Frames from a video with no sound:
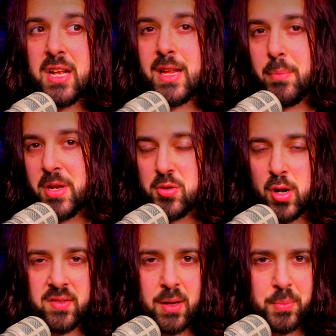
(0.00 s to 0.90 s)
had let me
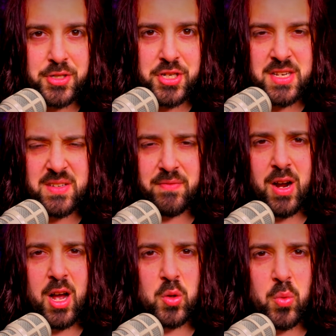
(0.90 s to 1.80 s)
dress up as Jason for
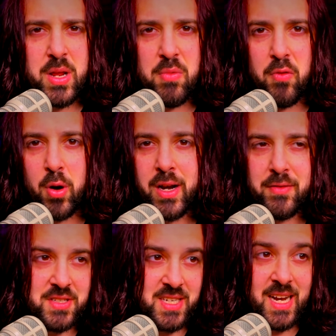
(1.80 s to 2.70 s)
Halloween before I'd ever
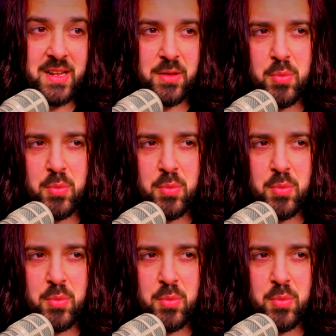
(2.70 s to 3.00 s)
seen any of the